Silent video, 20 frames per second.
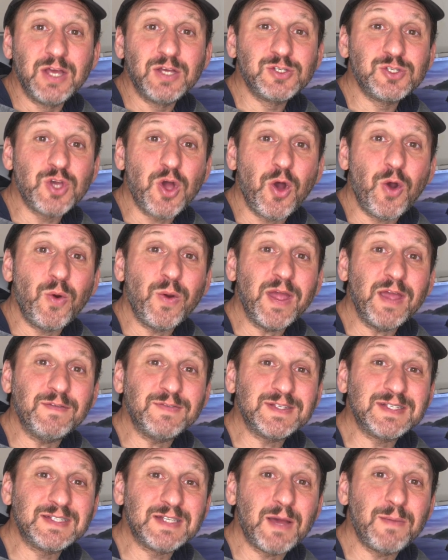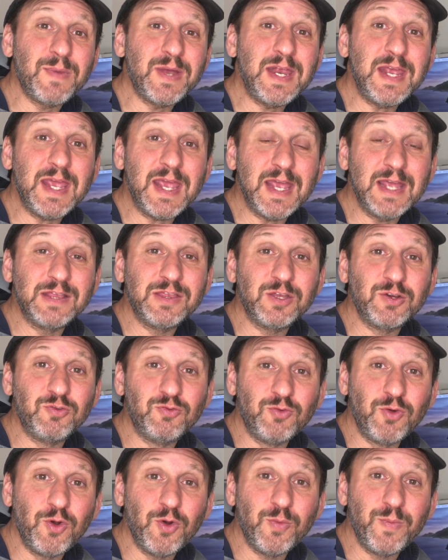So if somebody in the
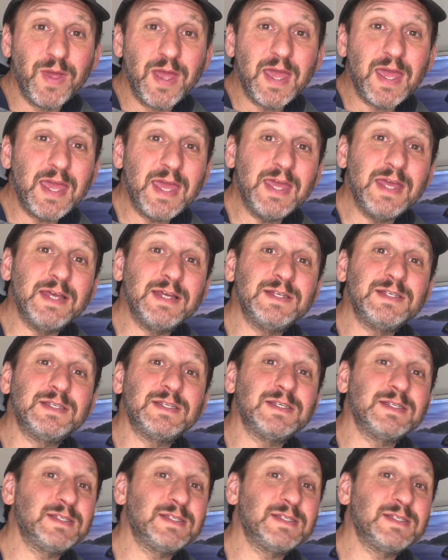group is,